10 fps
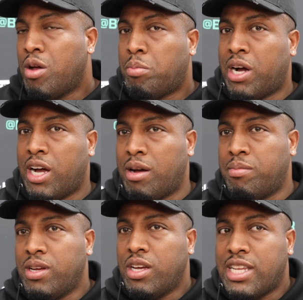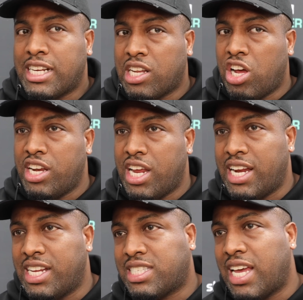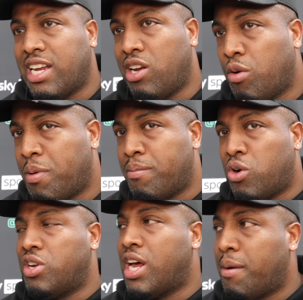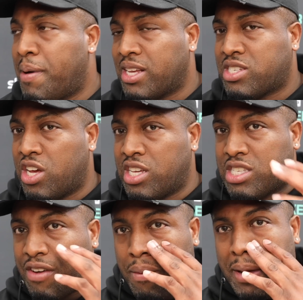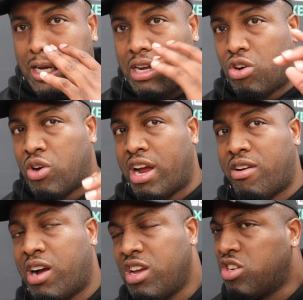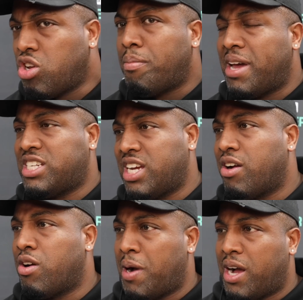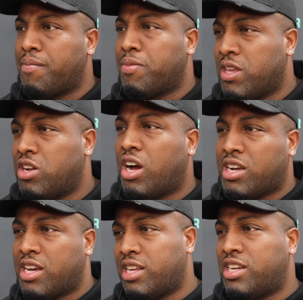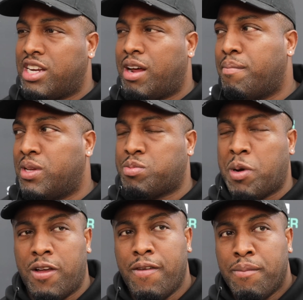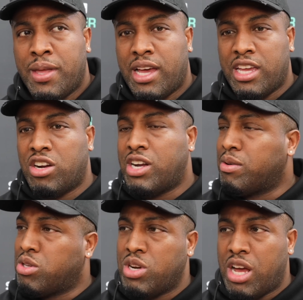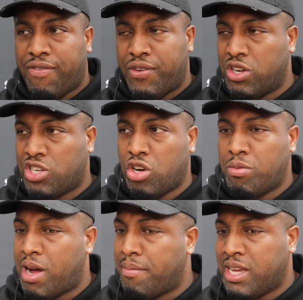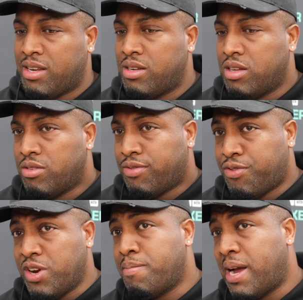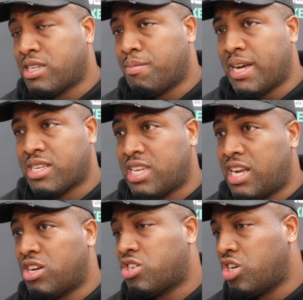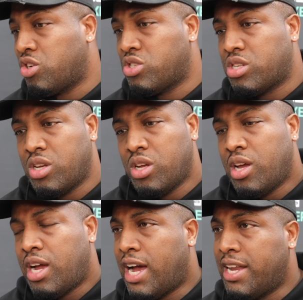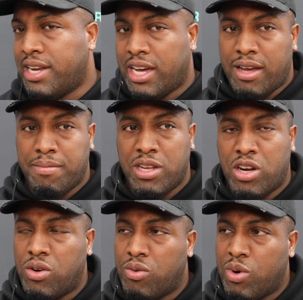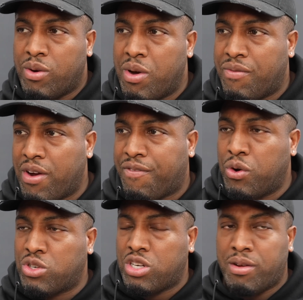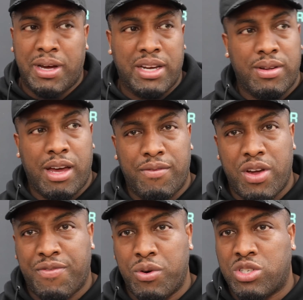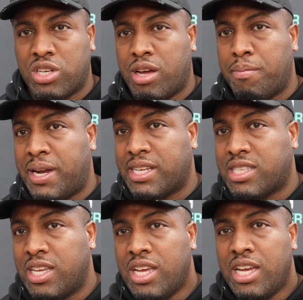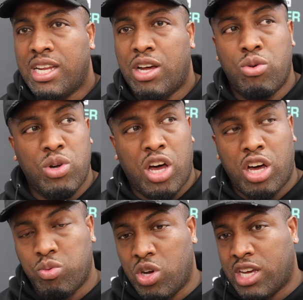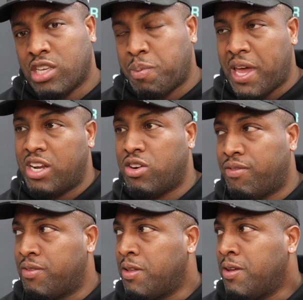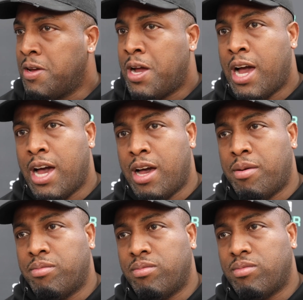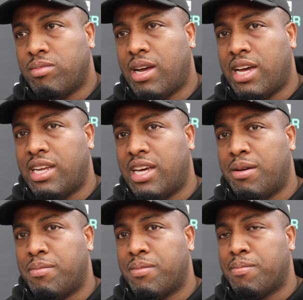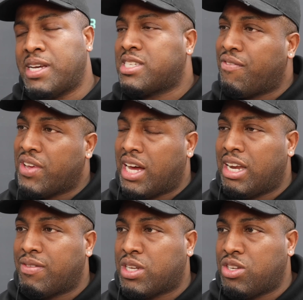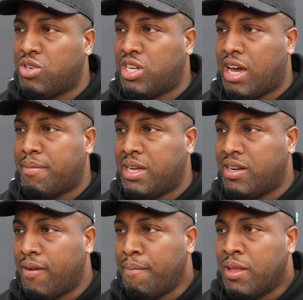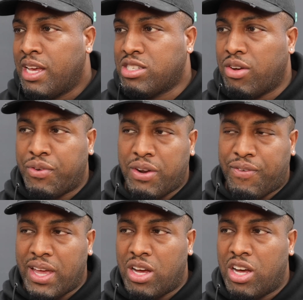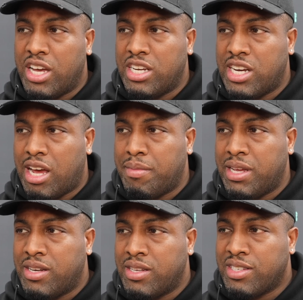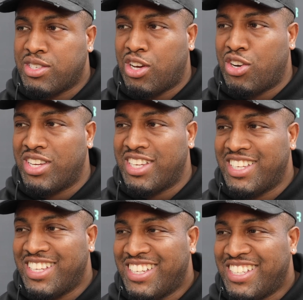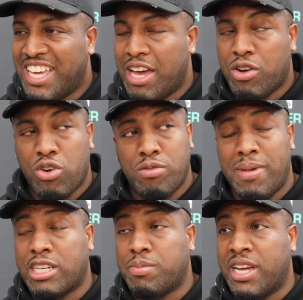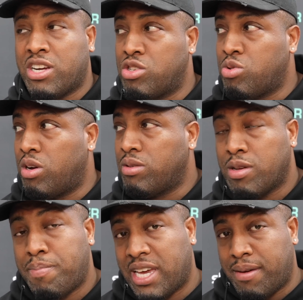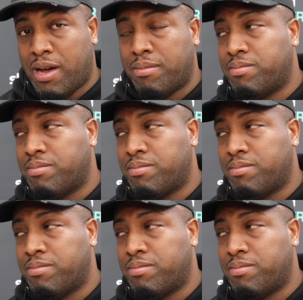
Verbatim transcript: But um, that's learning. I understand a little bit more now about certain stuff. I made a little error, not a major error, but, you know, in the numbers. But, you know, that was only our third show. But, I mean, three back-to-back sellout shows, and um, you know we're, we're very fortunate, man. I'm very fortunate and blessed that all the hard work is paying off. Um, and um, but it's something I love to do. You know what I mean? It's not for the faint-hearted. You know what I mean? So yeah, good matchmaker as well. So big him up.